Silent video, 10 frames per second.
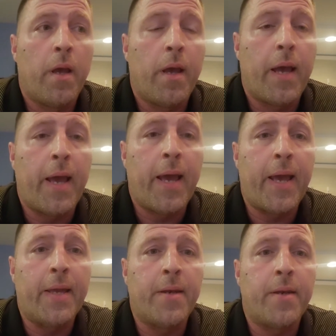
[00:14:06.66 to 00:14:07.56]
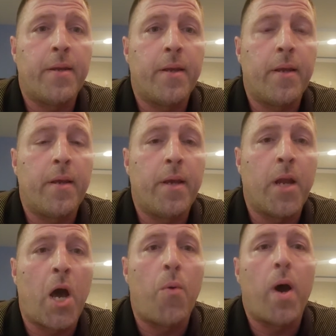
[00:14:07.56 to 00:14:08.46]
And,
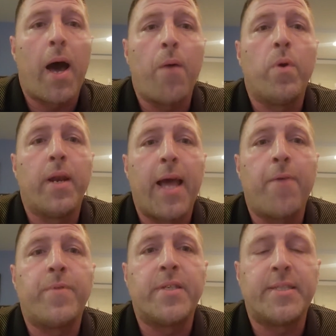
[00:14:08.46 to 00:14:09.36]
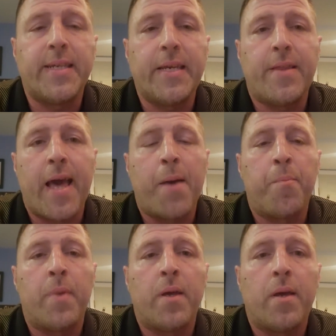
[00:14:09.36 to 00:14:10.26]
I would love to see
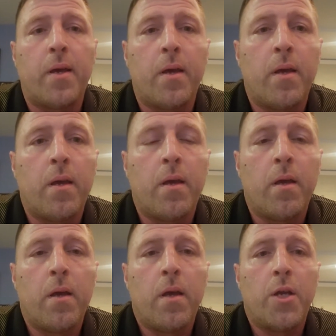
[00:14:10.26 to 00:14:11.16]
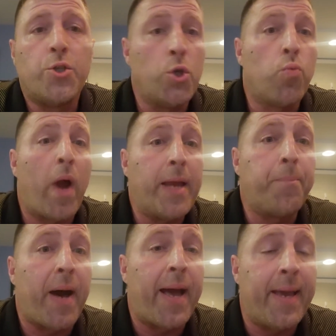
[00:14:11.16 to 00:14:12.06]
them do right
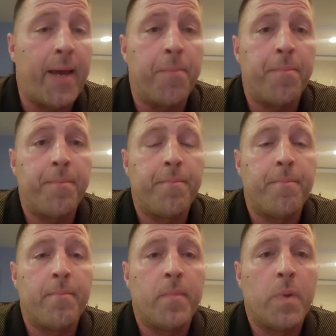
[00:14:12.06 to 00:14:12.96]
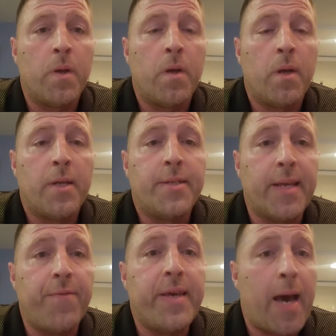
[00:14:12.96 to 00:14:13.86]
by him.
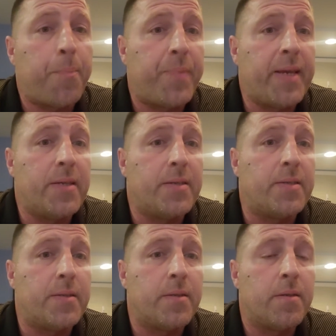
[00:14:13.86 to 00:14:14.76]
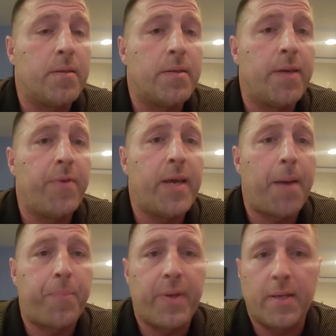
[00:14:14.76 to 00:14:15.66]
Divvy up these
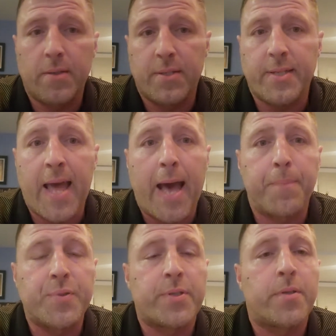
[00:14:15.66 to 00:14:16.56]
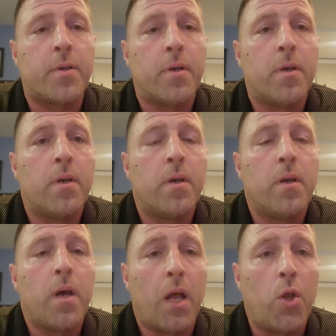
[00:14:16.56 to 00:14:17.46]
snaps
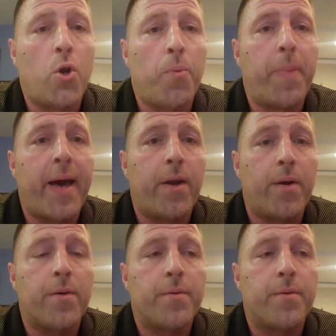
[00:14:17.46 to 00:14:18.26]
a little better,